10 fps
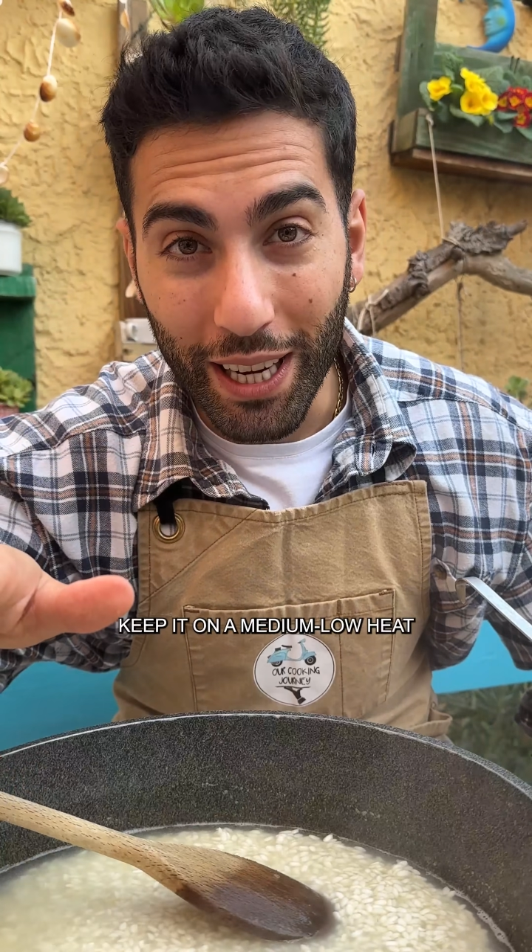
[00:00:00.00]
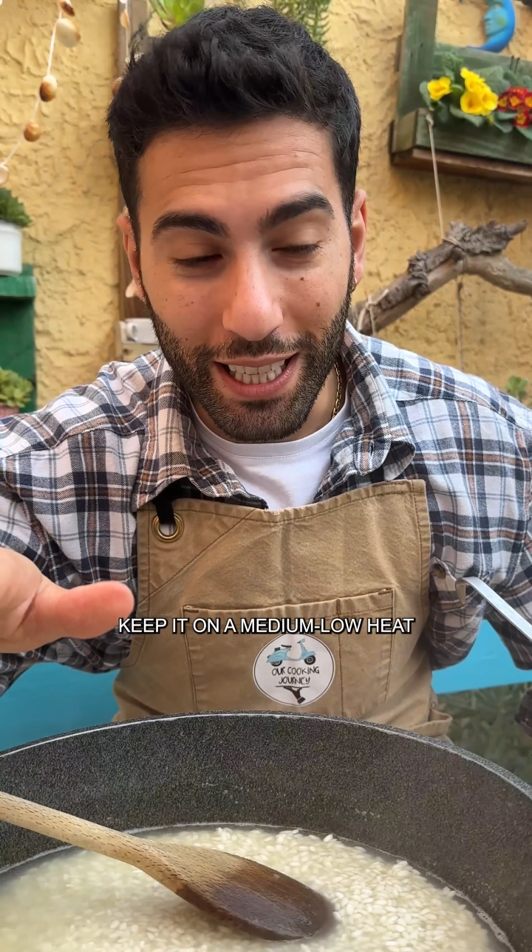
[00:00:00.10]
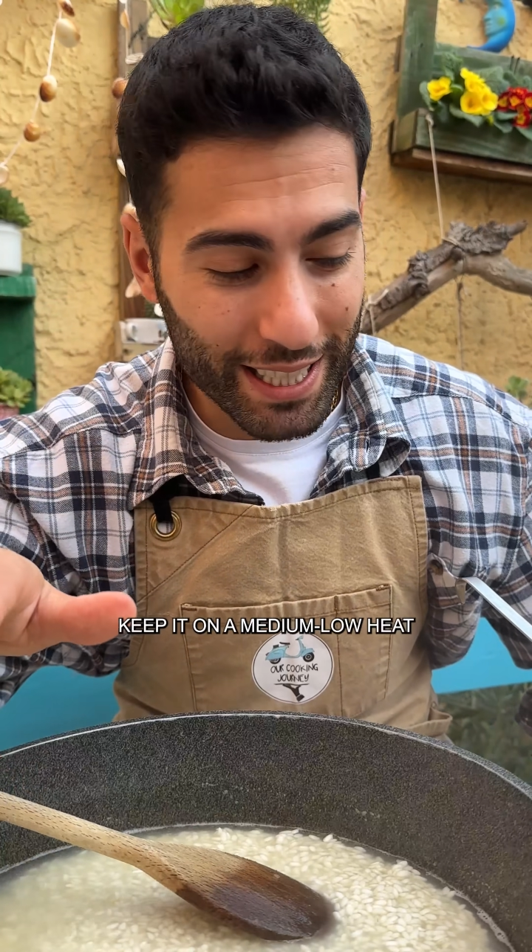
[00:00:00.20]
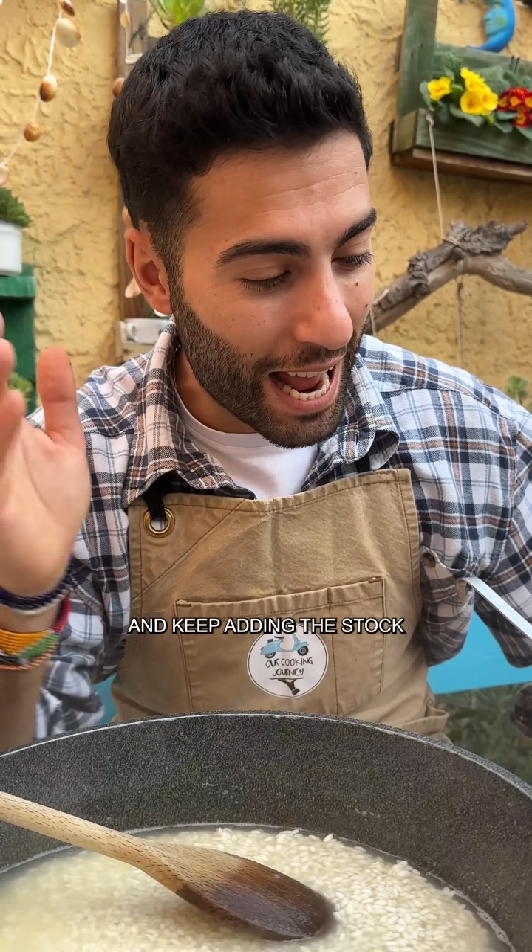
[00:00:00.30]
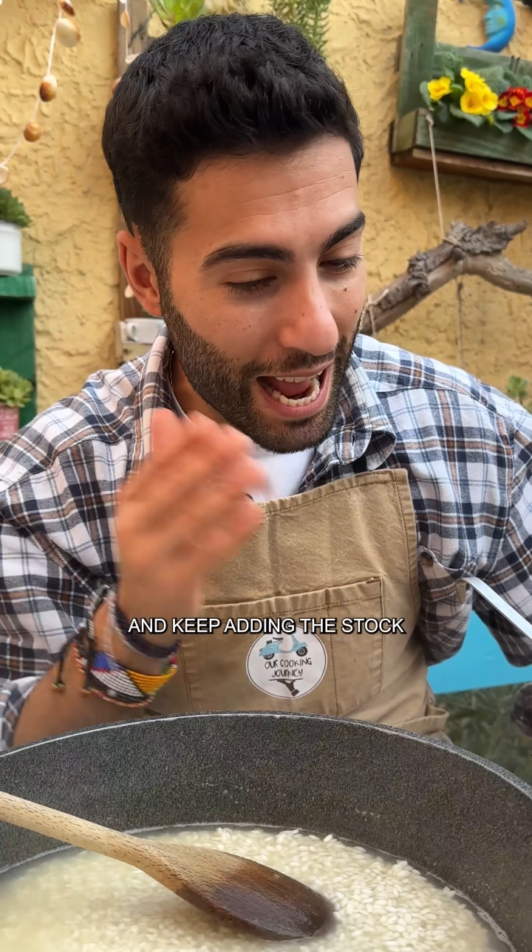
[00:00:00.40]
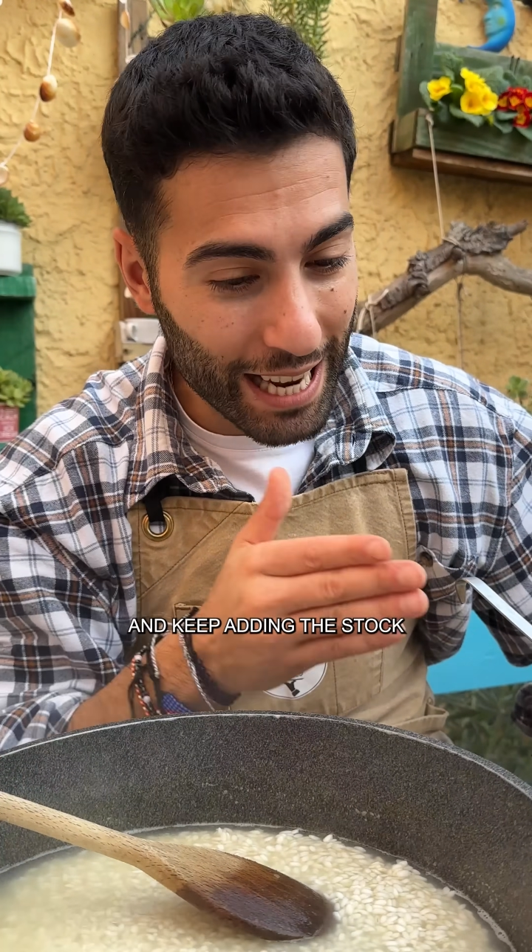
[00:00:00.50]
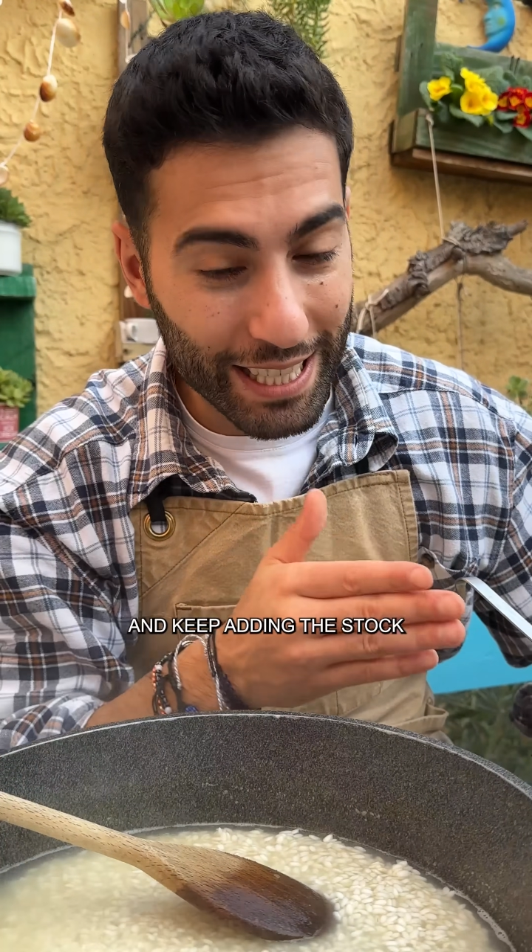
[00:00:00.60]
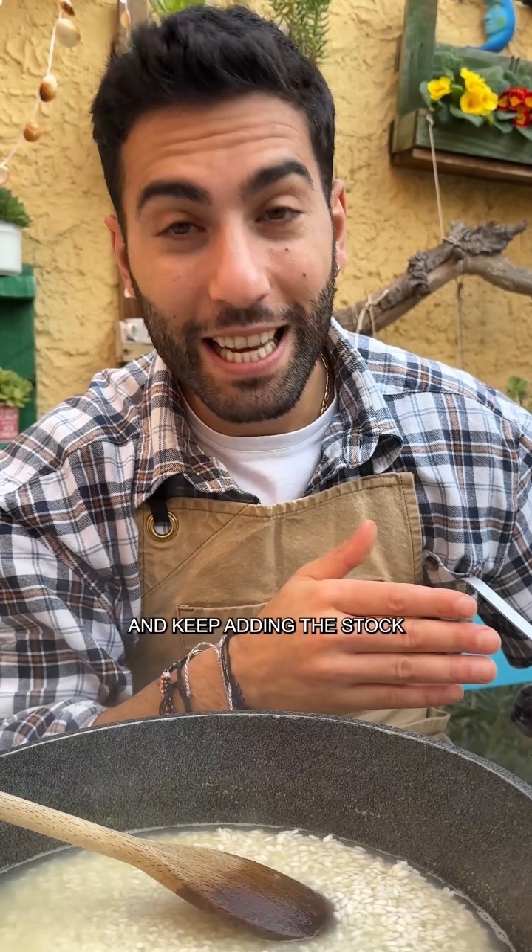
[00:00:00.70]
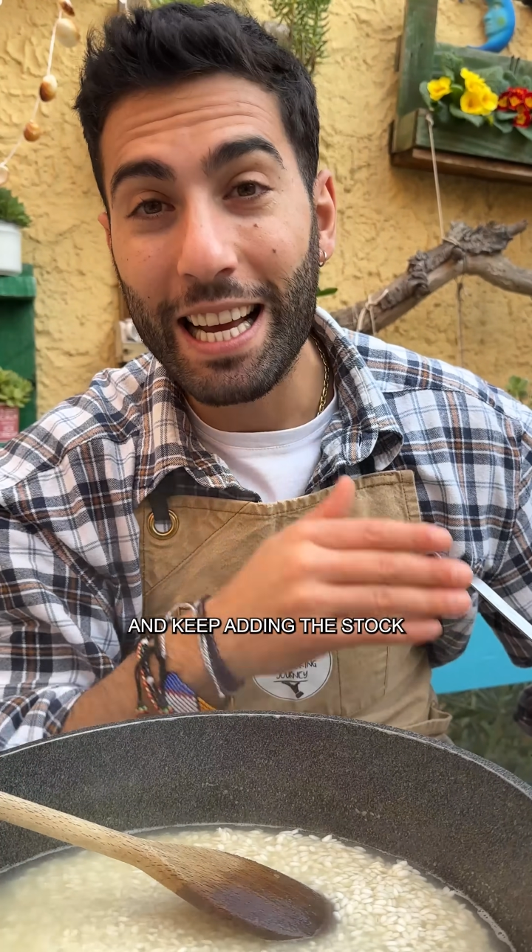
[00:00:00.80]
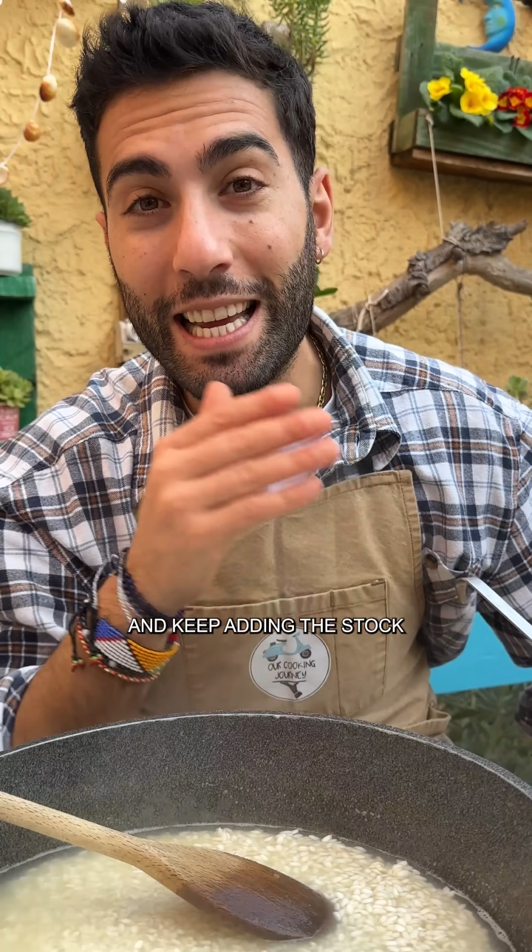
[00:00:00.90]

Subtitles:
heat and